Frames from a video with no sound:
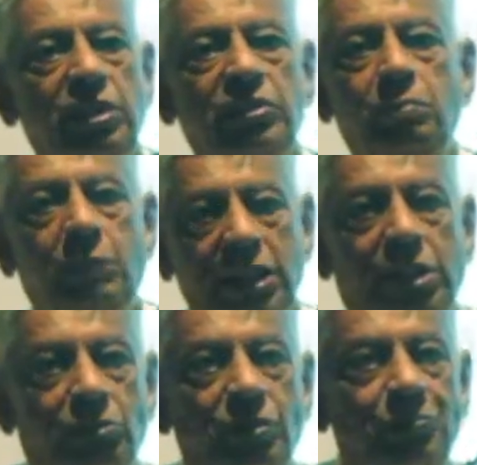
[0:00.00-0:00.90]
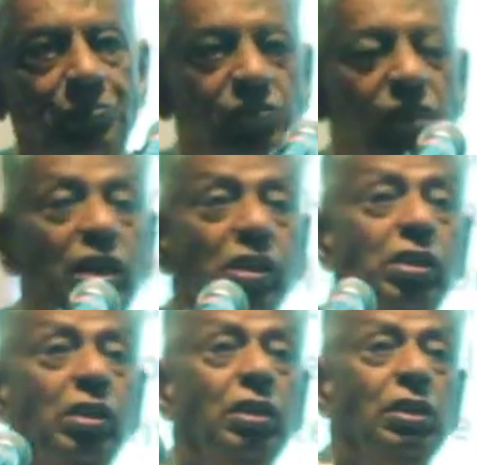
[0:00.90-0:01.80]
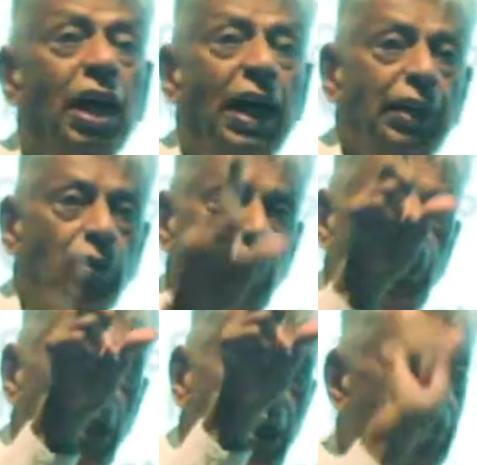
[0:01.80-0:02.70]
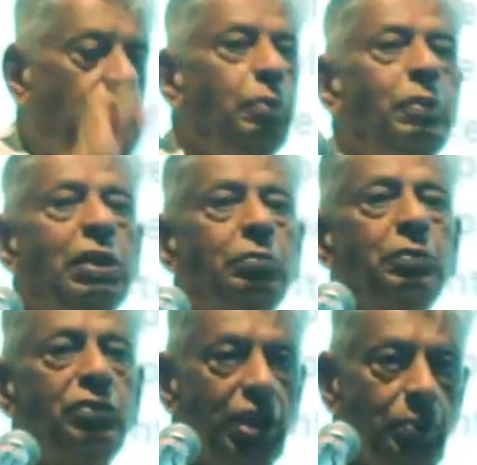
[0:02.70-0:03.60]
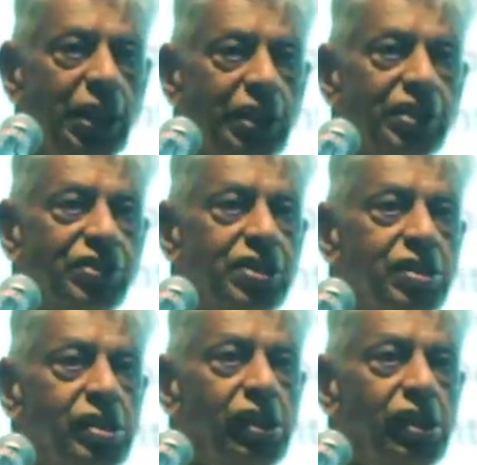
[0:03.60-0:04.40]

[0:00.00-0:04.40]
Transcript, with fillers: meters in Marga. Height of the building will be minimum 3 meters.